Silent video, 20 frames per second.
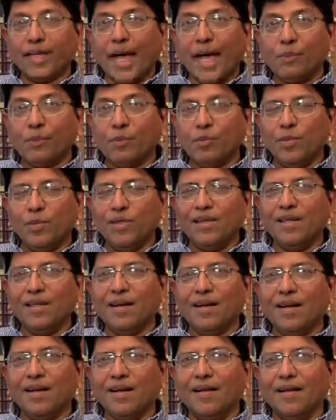capable
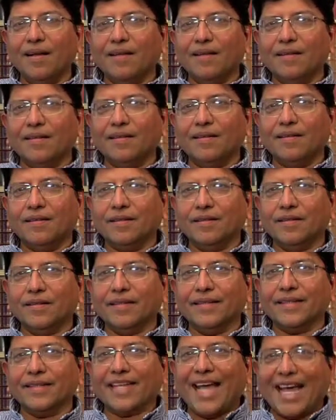
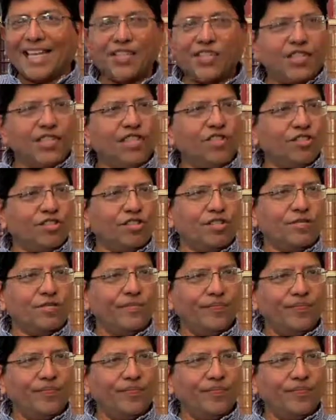gadgets.